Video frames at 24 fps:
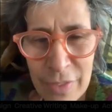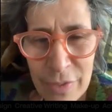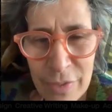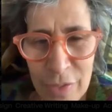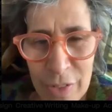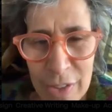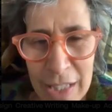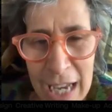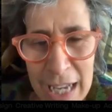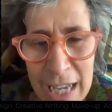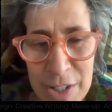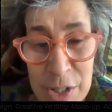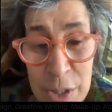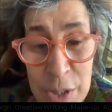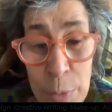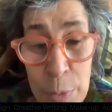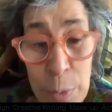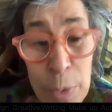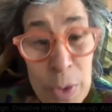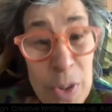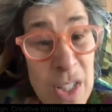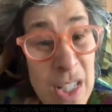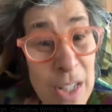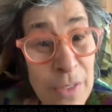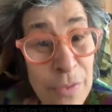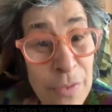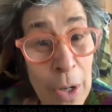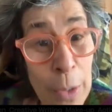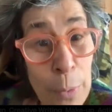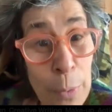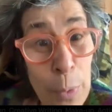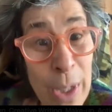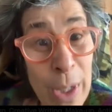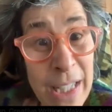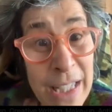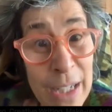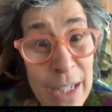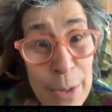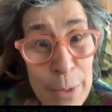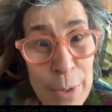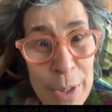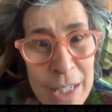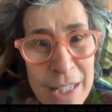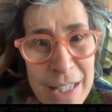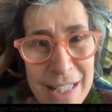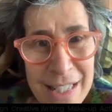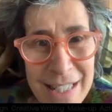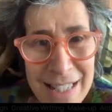for that. So we'll see if I win,
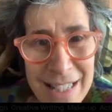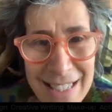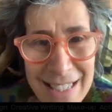Lewis.